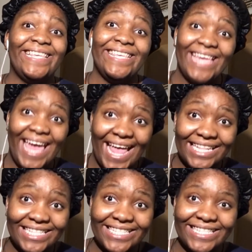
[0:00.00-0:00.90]

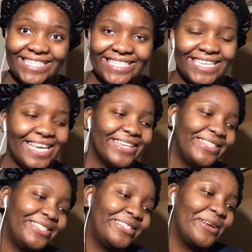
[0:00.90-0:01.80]
yet.
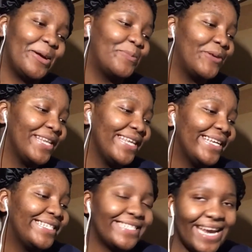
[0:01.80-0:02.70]
So I'm pretty
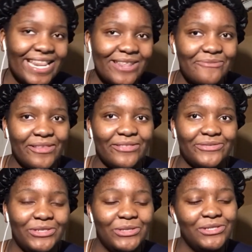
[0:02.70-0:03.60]
excited about their
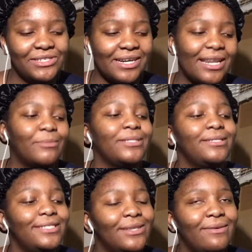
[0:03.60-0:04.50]
future, and I'm
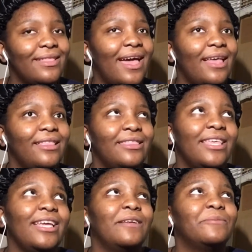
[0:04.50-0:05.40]
so glad
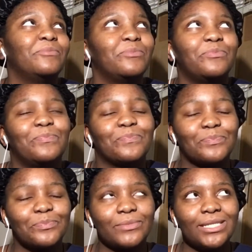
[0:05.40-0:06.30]
they um
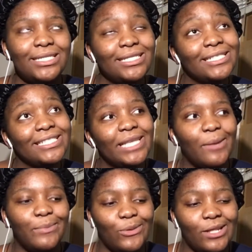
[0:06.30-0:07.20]

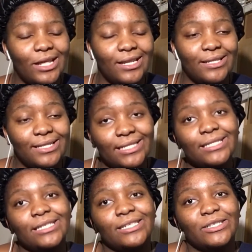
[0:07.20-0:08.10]
debuted
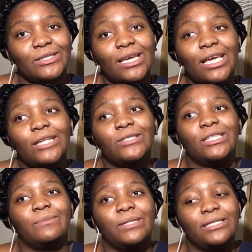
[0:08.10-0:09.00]
this year. So
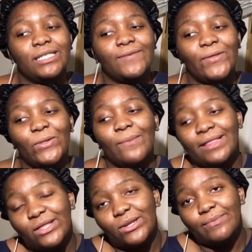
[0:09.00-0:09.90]
that means even though I'm a
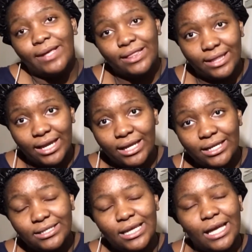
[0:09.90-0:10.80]
little bit late,
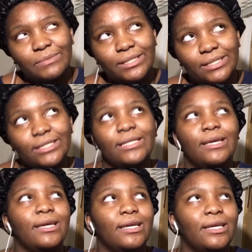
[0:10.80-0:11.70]
I'm still
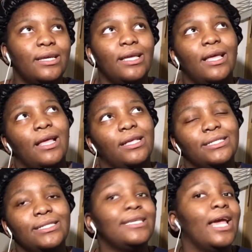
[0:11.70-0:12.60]
like
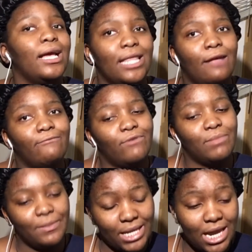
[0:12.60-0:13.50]
seeing them from
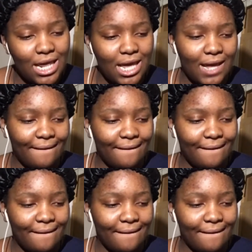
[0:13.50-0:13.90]
the beginning.